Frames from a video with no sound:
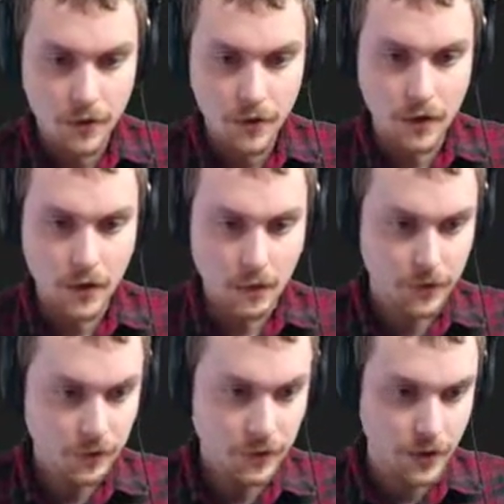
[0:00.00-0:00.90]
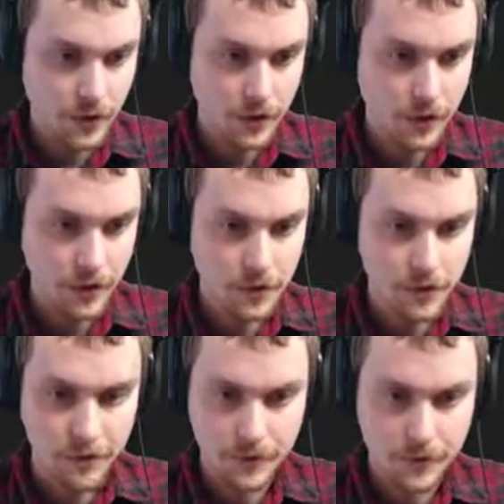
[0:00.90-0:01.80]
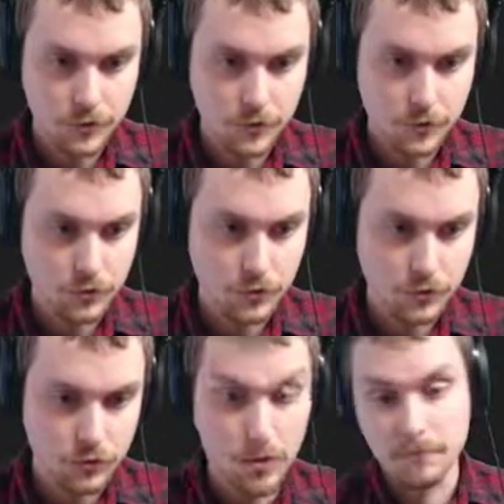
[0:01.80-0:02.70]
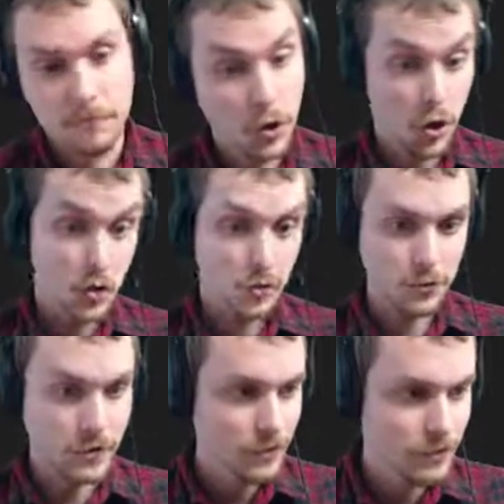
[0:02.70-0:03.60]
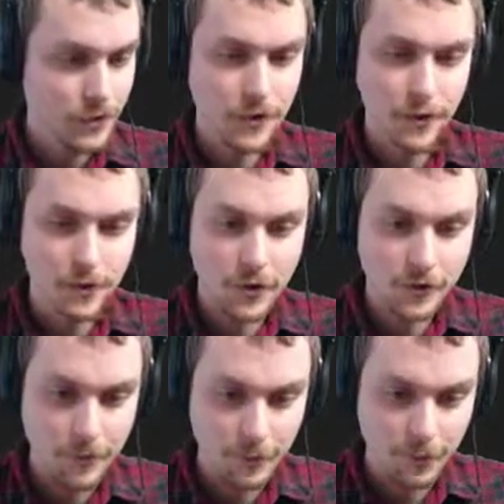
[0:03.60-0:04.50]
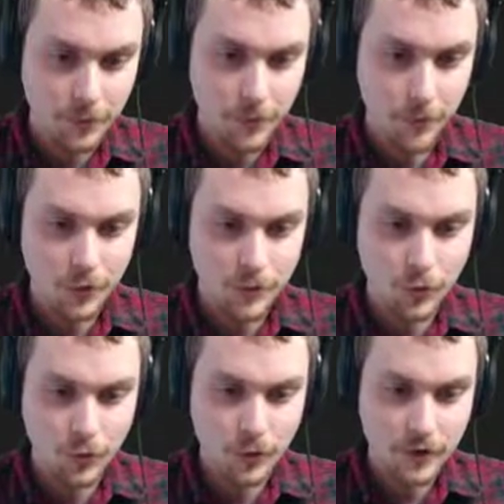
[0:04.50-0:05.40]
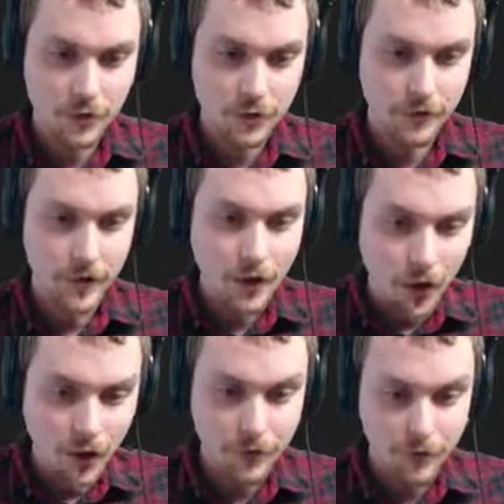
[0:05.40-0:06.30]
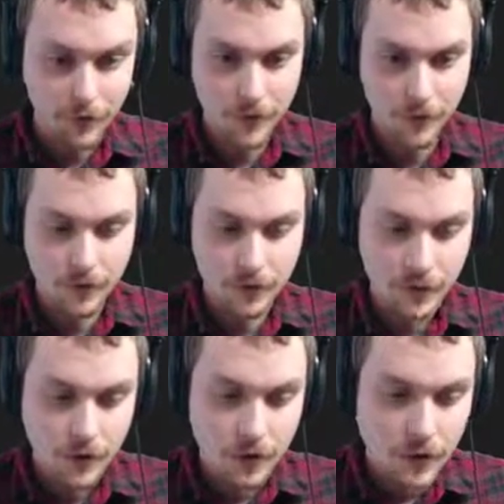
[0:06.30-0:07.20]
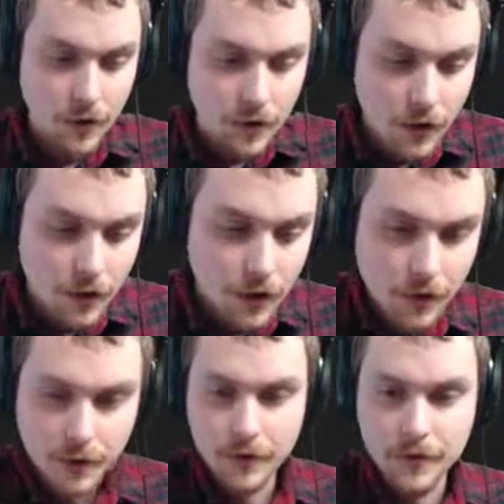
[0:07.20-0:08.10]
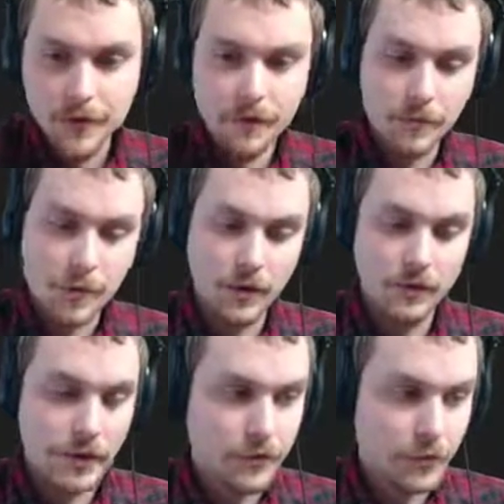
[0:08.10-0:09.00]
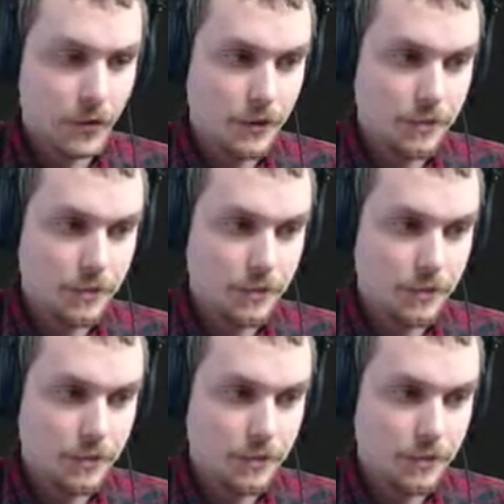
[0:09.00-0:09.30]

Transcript: I'm going to say code. No, no, we'll call it something more, more, more explicit. Auth code. Oh, my wife's texting me.